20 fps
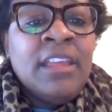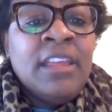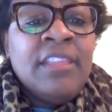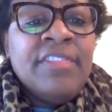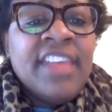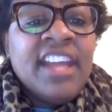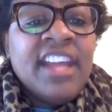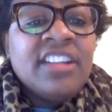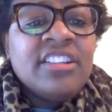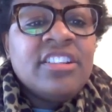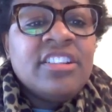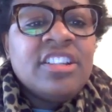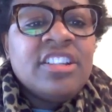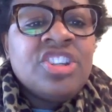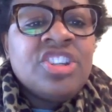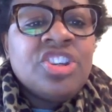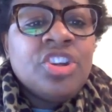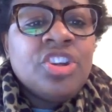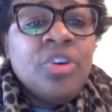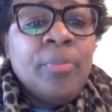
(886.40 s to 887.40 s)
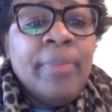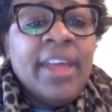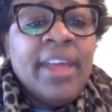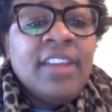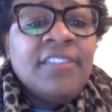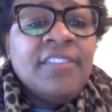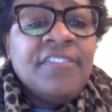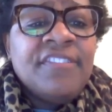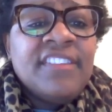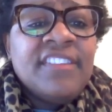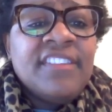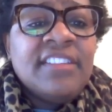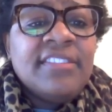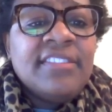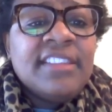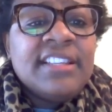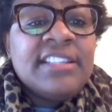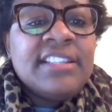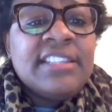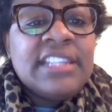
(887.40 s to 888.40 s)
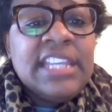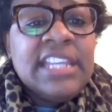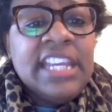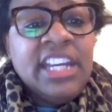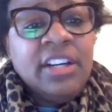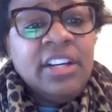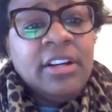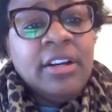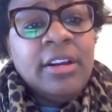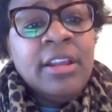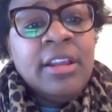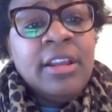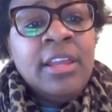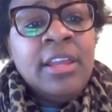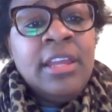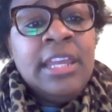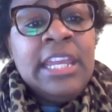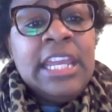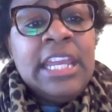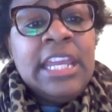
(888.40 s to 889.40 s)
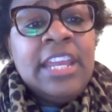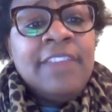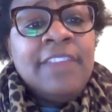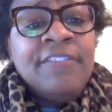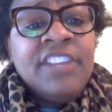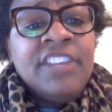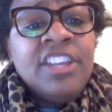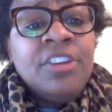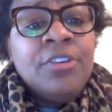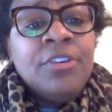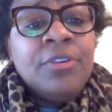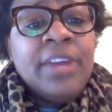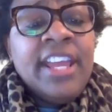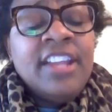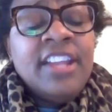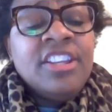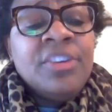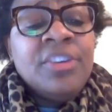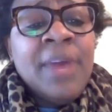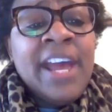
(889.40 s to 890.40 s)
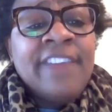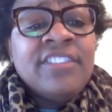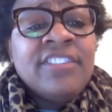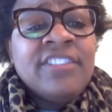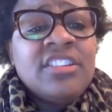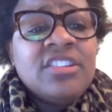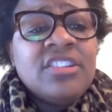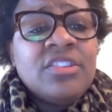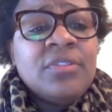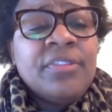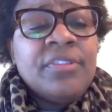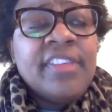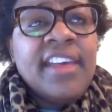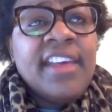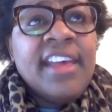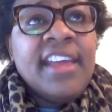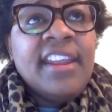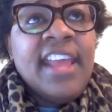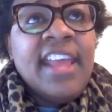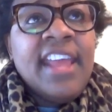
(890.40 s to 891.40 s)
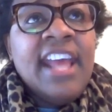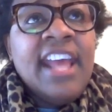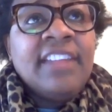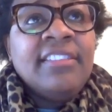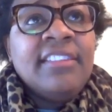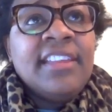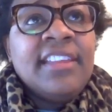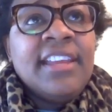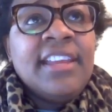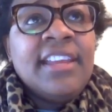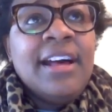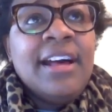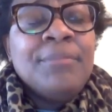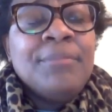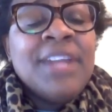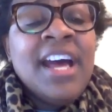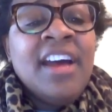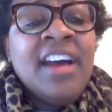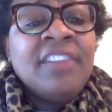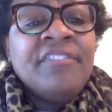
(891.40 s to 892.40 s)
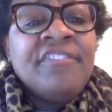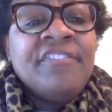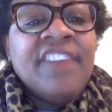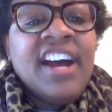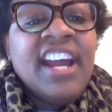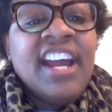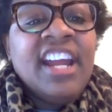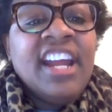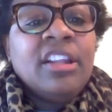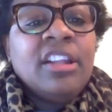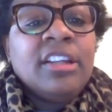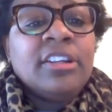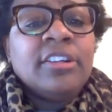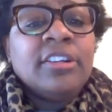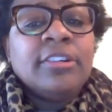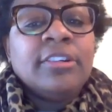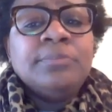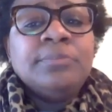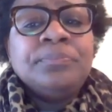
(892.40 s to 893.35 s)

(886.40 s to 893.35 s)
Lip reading: that additional benefit this year. And you have to do that at the non-filer